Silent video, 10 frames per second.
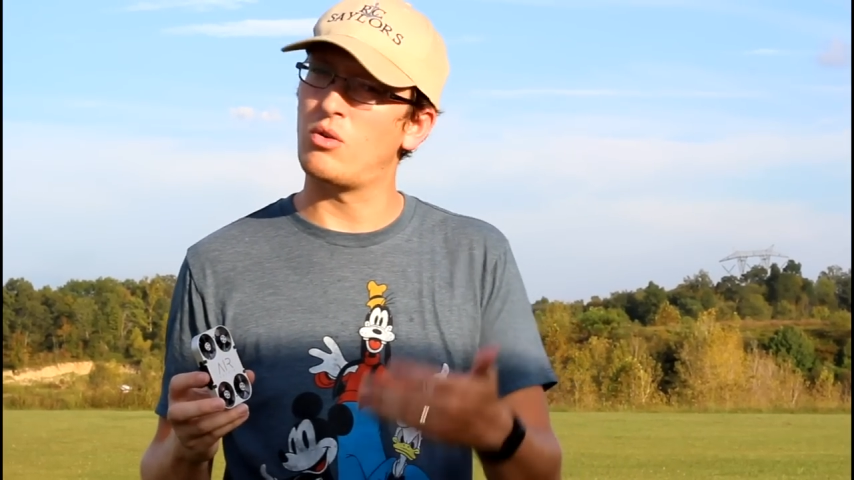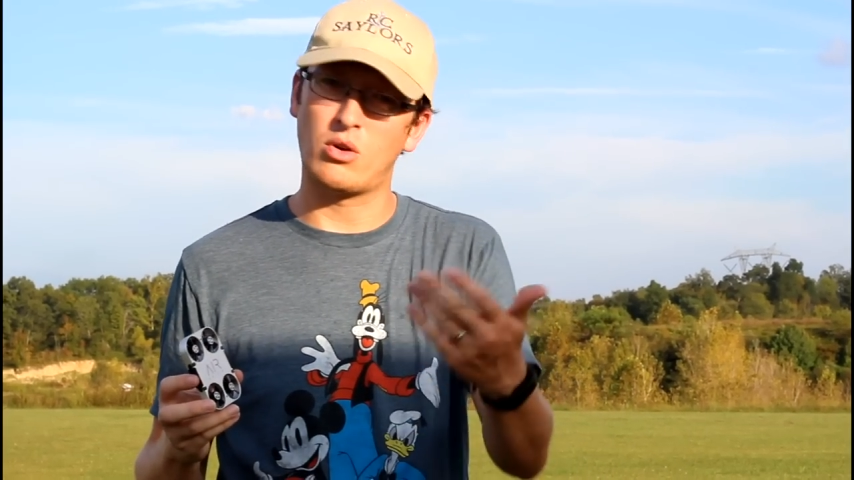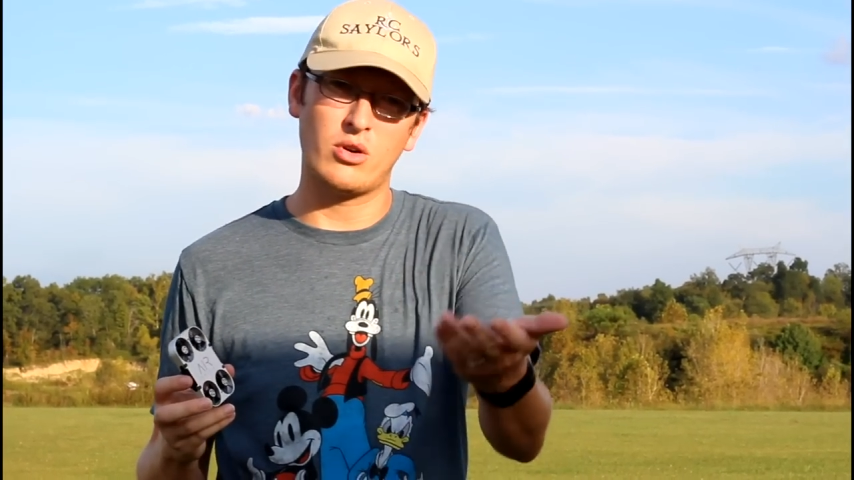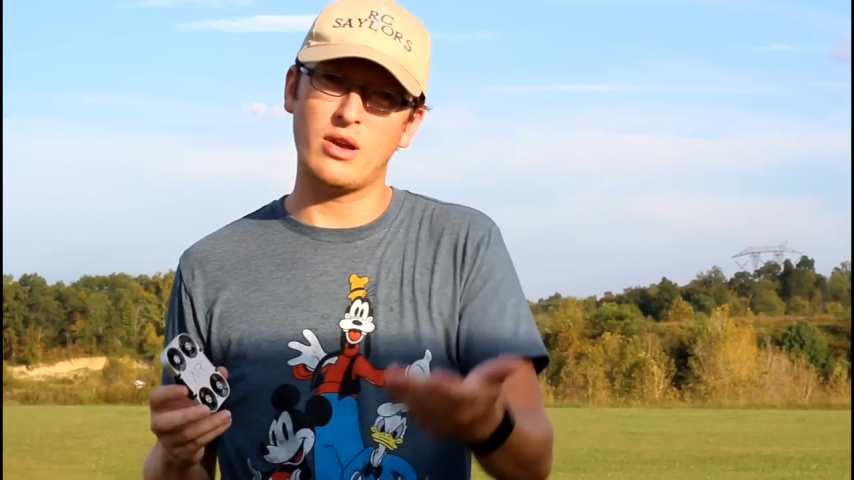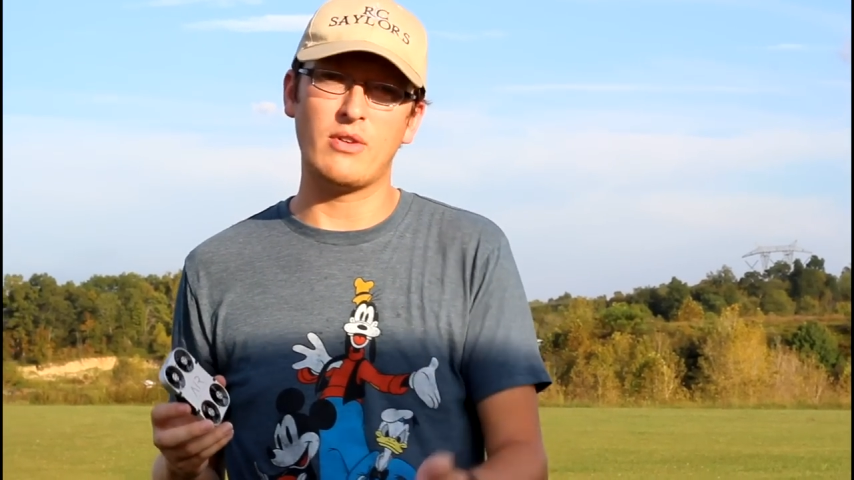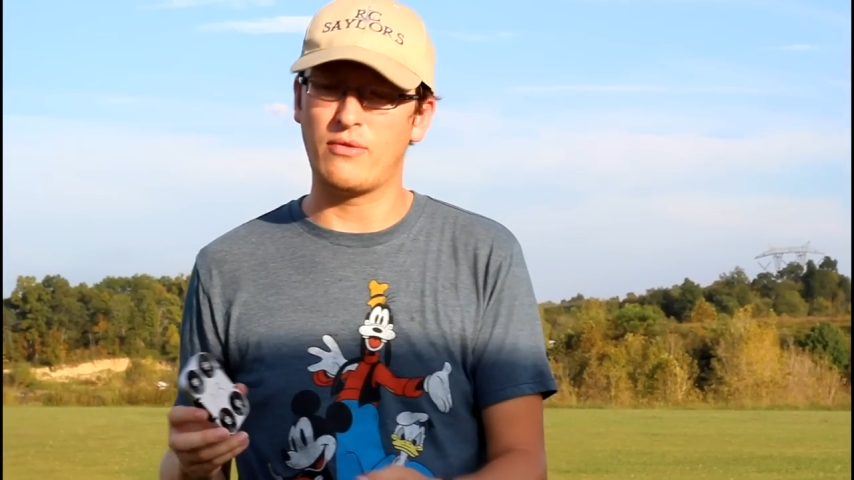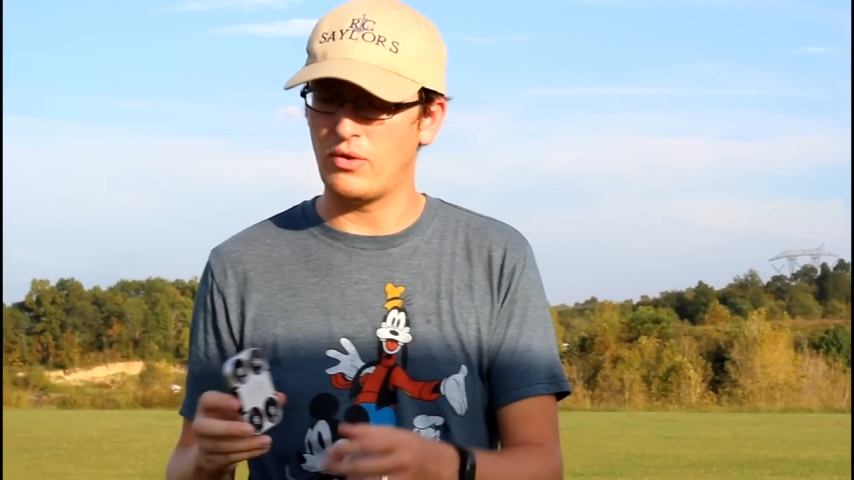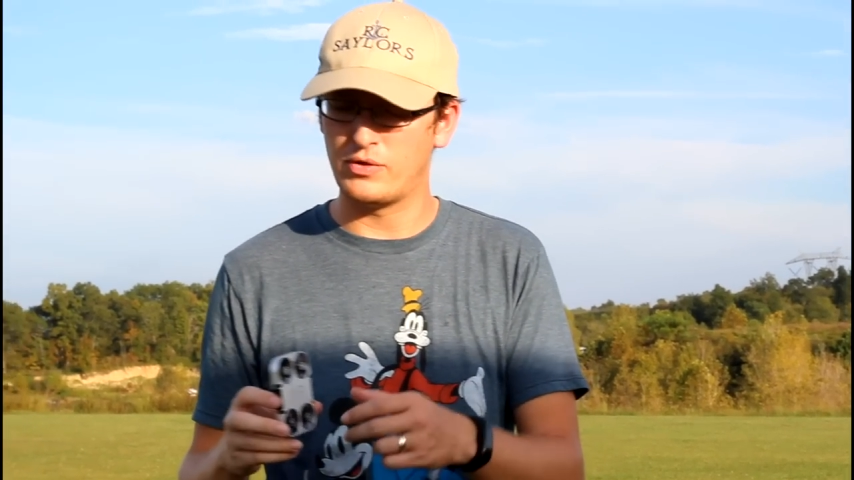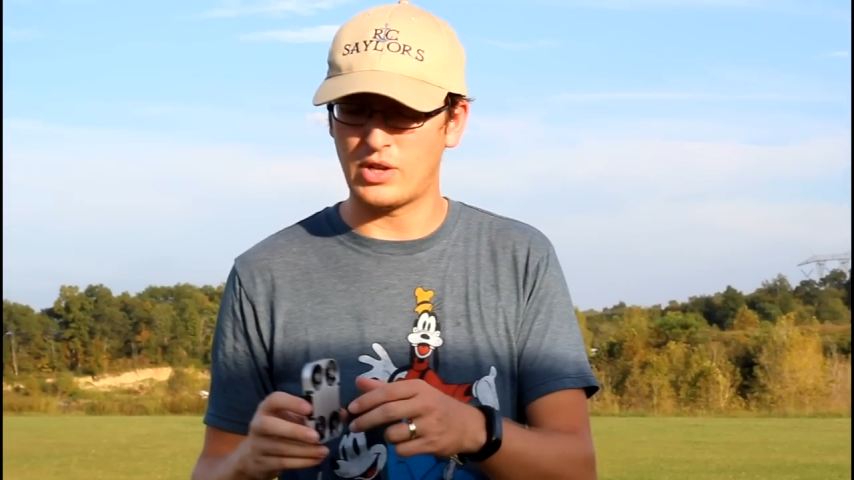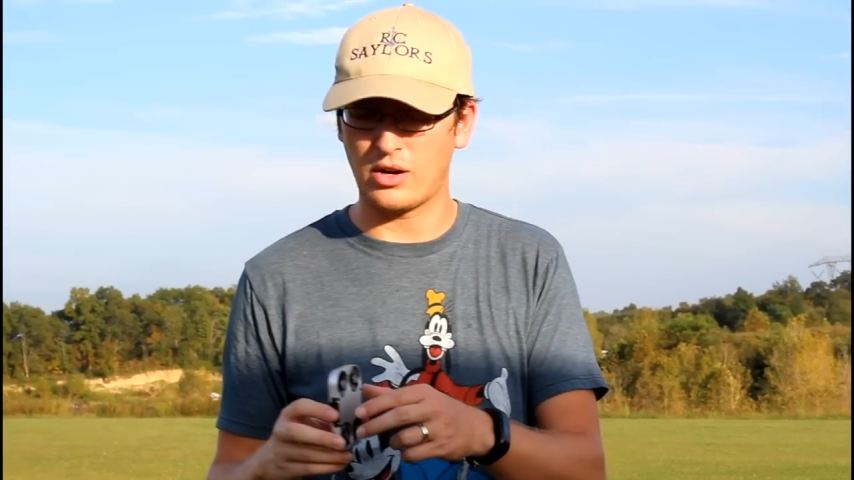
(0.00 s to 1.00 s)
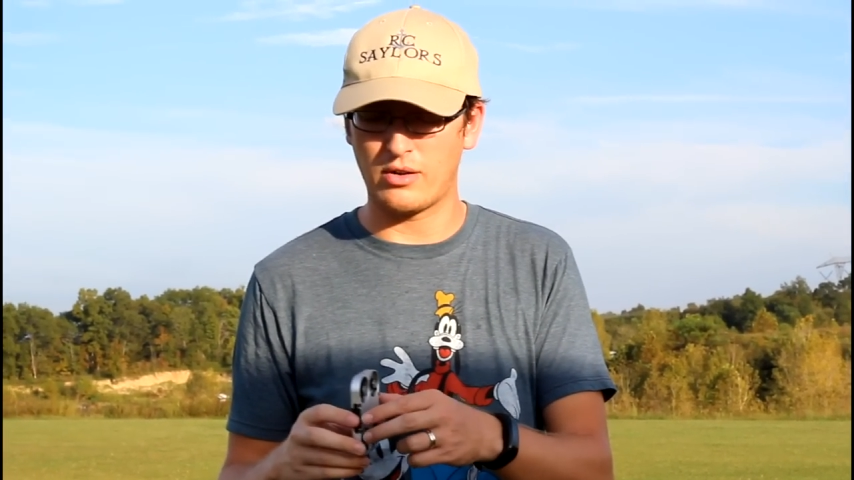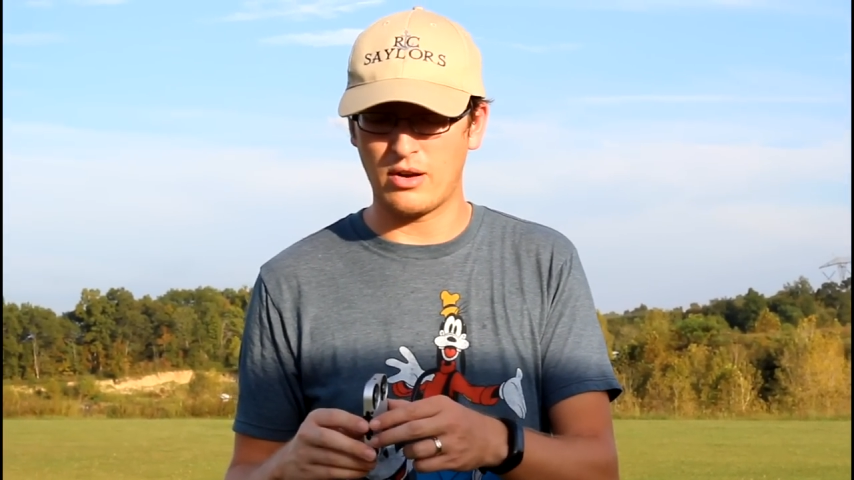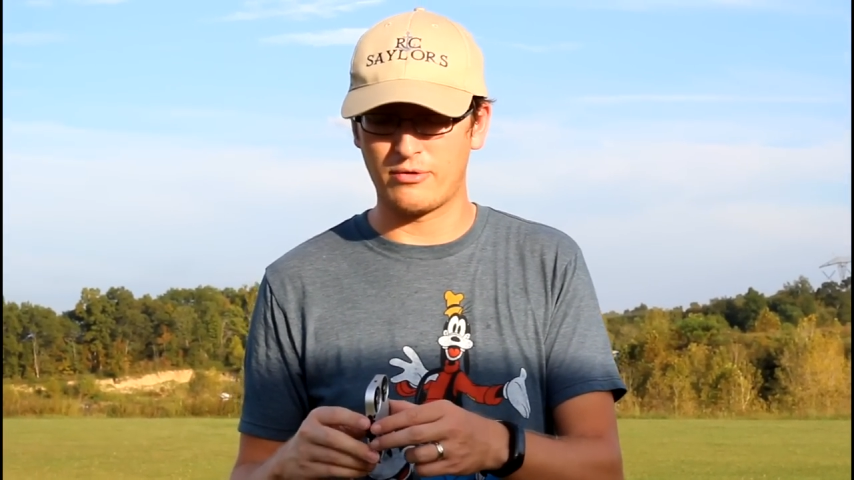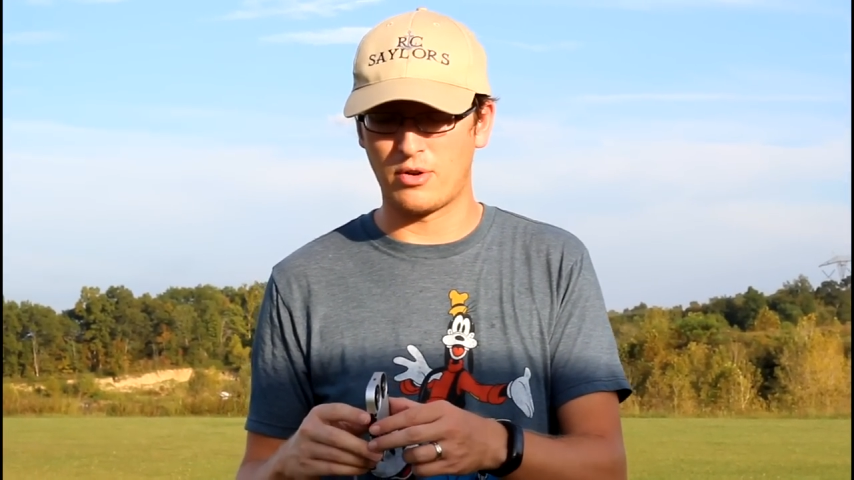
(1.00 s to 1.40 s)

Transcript: or even if you've stuck around